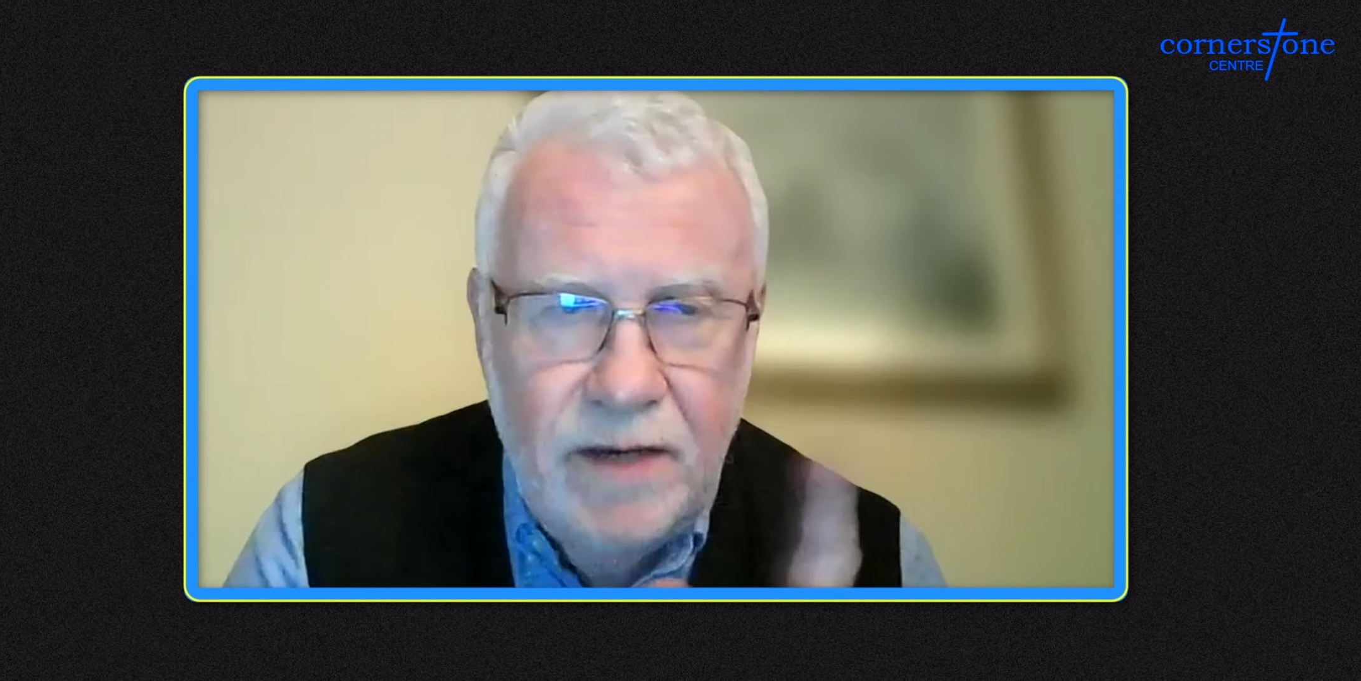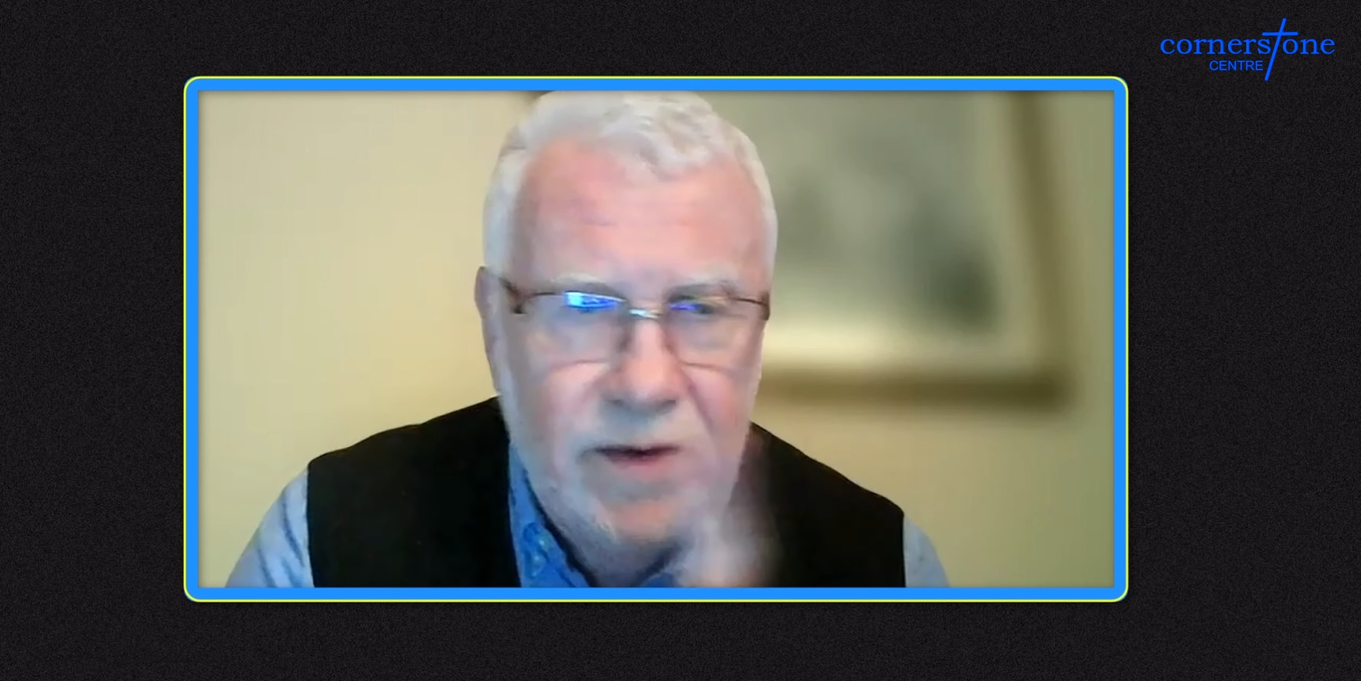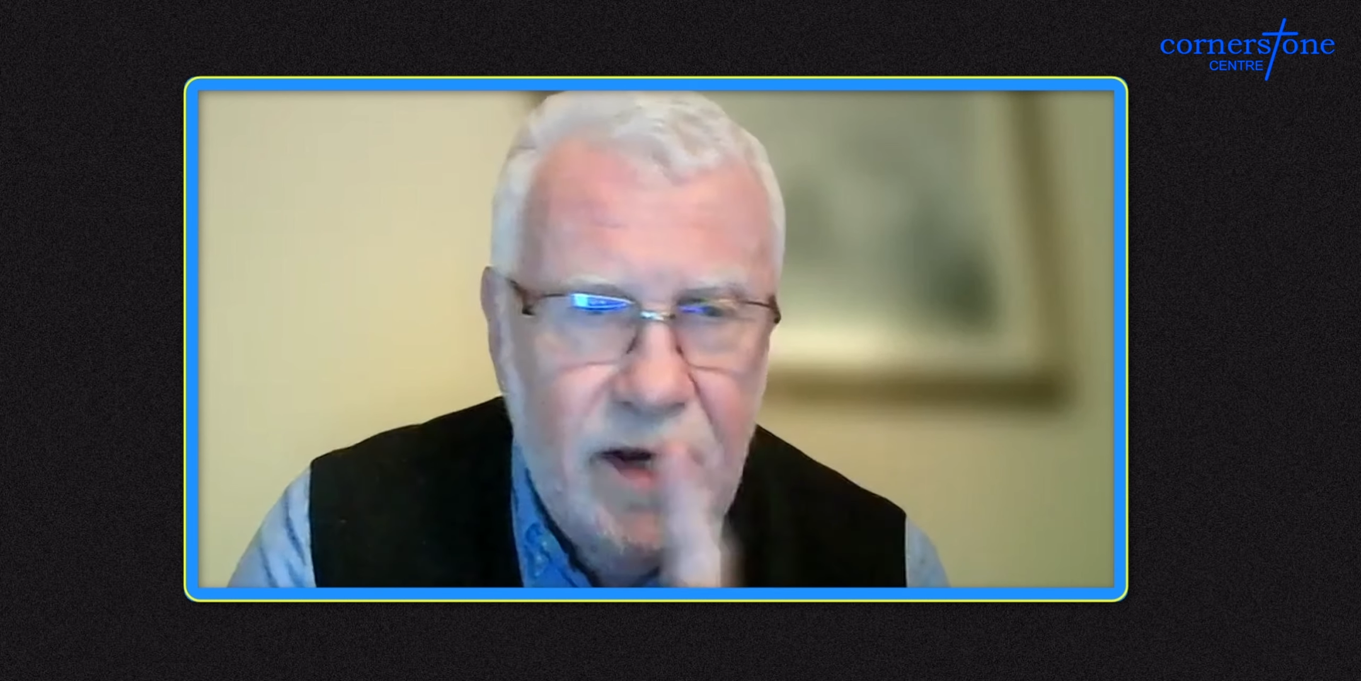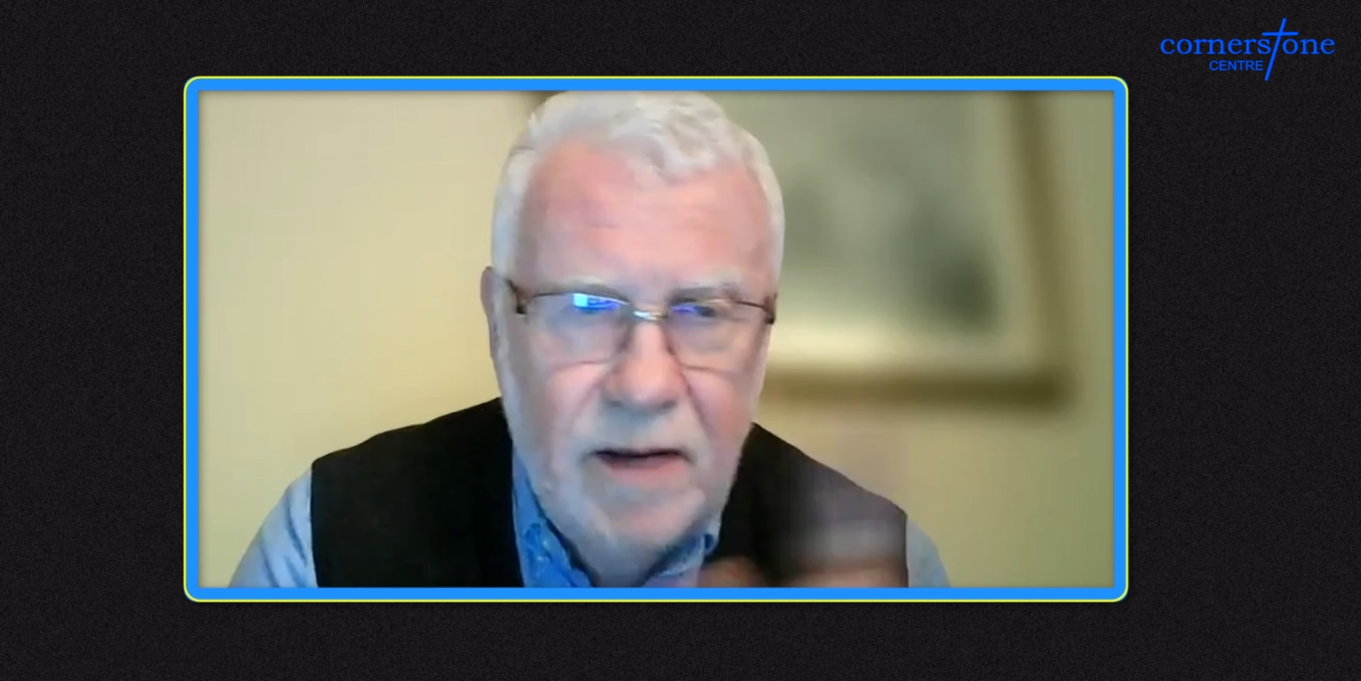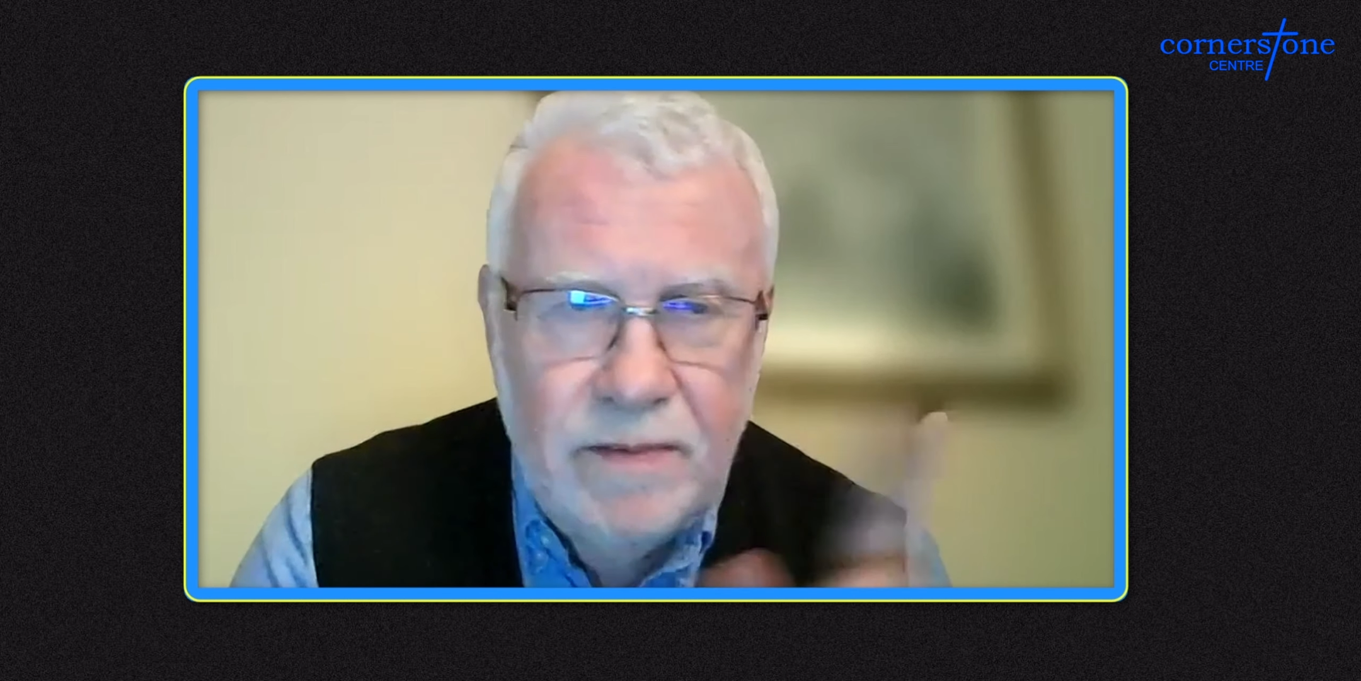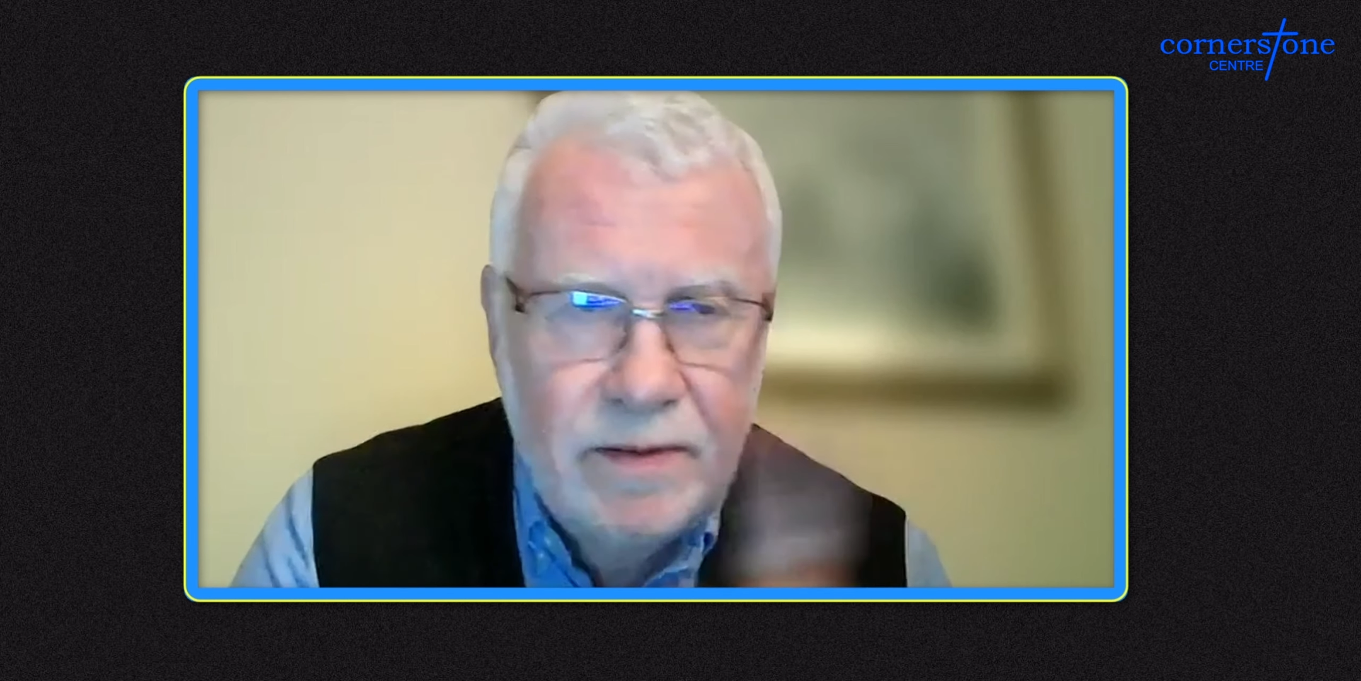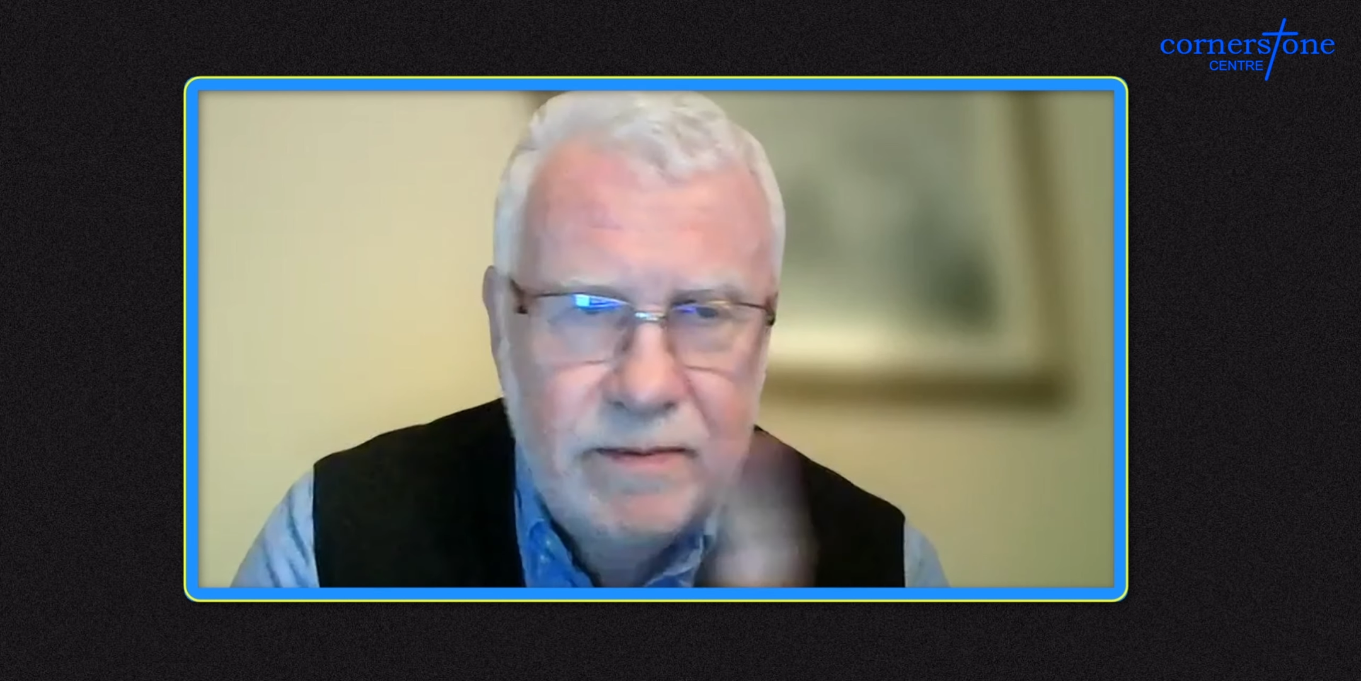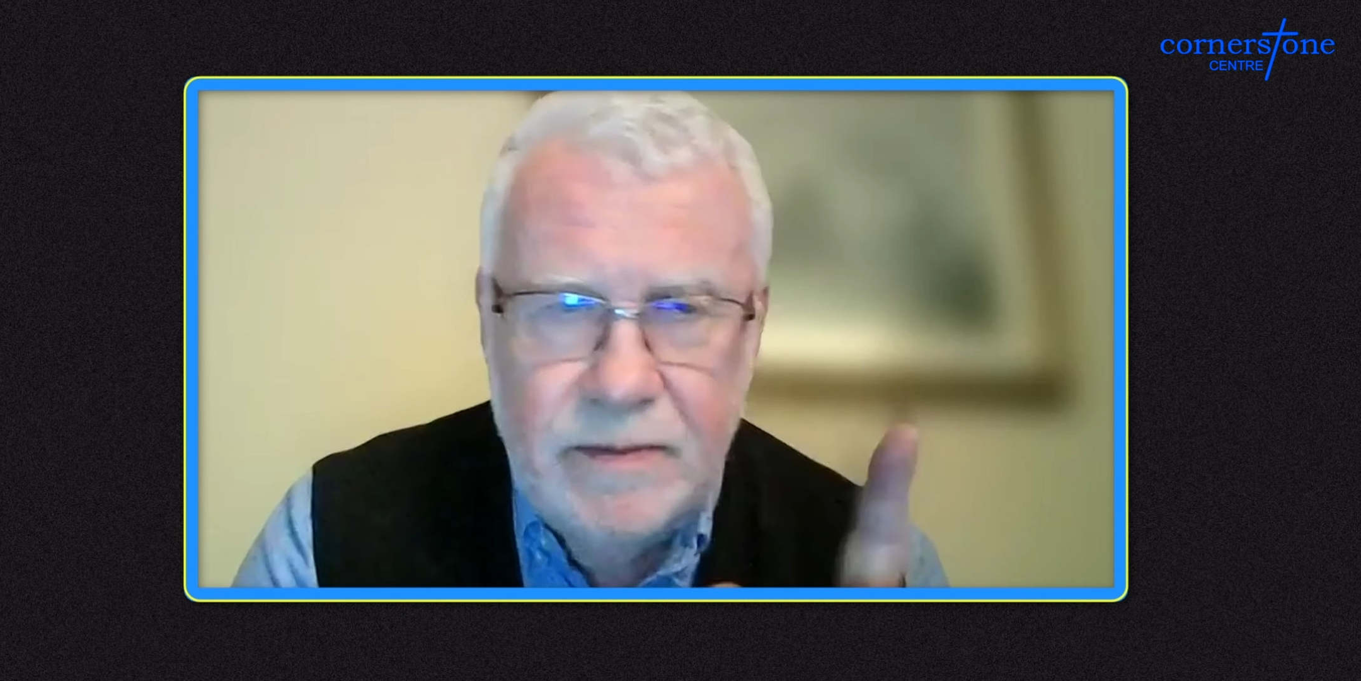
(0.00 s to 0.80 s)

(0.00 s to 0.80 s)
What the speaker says: give up.